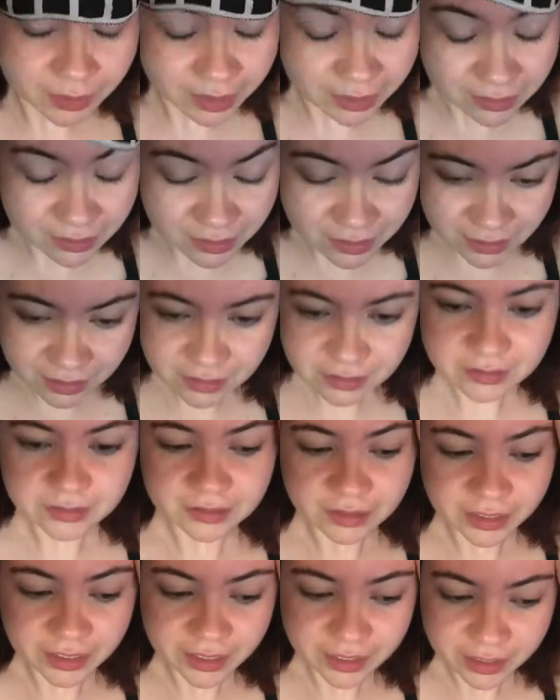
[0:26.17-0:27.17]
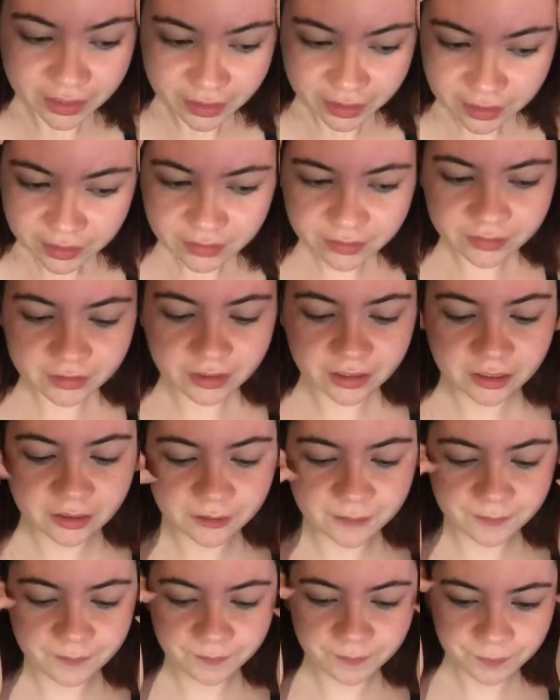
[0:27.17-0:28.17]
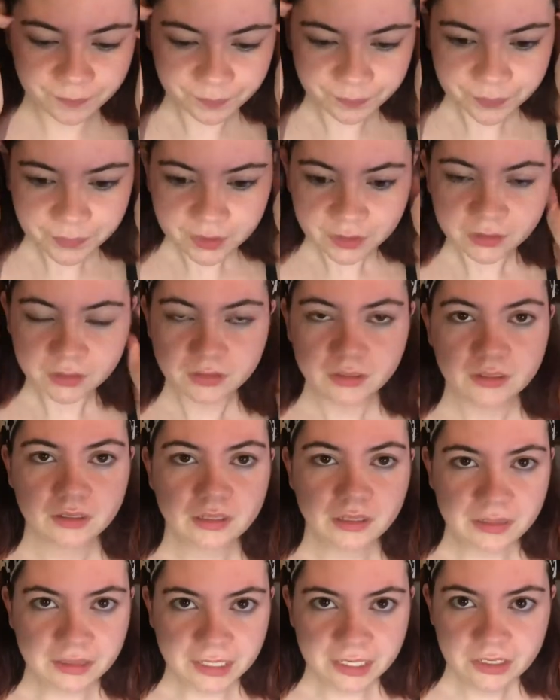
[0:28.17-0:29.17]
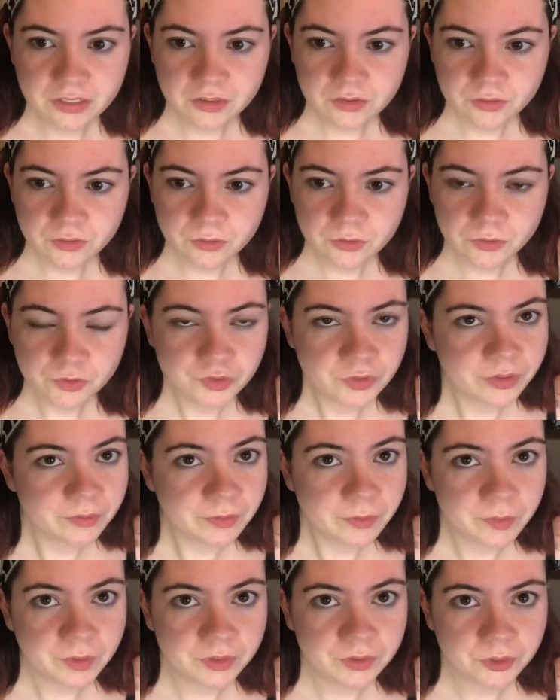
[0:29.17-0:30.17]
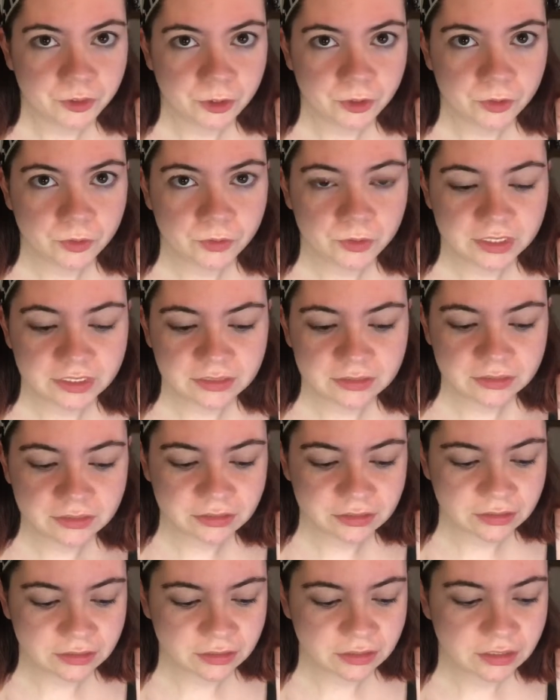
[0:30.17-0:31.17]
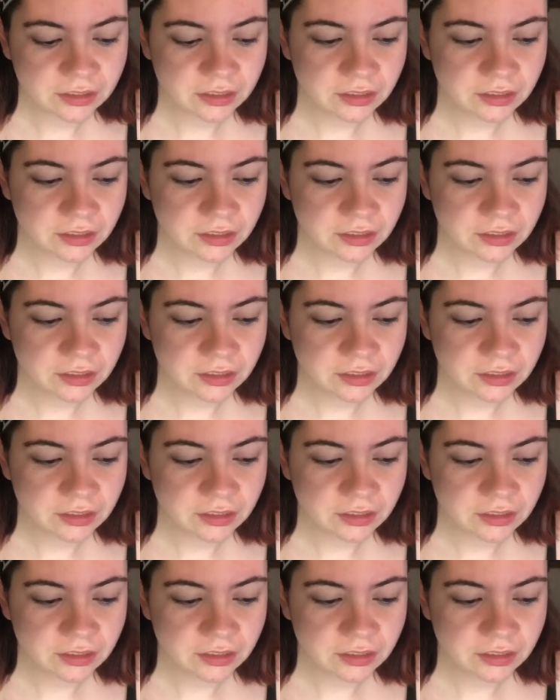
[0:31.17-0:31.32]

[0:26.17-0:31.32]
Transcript: months, and thank you to everyone who has